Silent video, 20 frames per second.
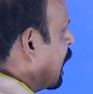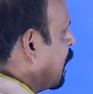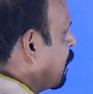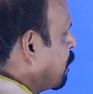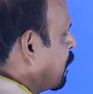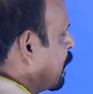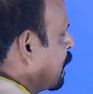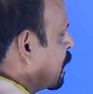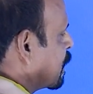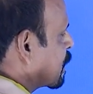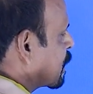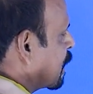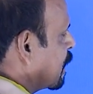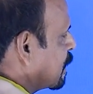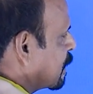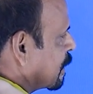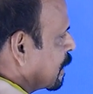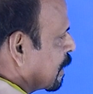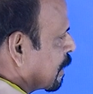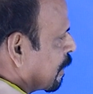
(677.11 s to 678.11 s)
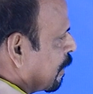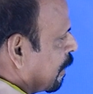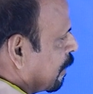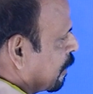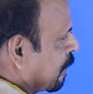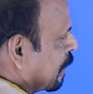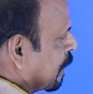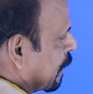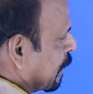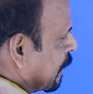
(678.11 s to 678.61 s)
A minus I
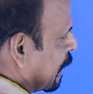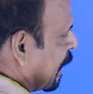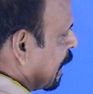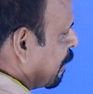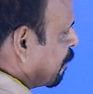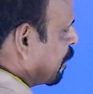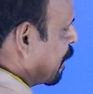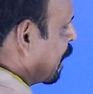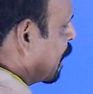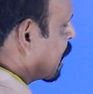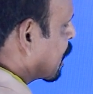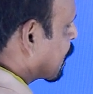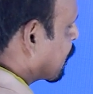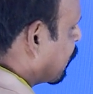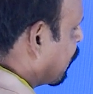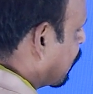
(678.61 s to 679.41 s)
0, D minus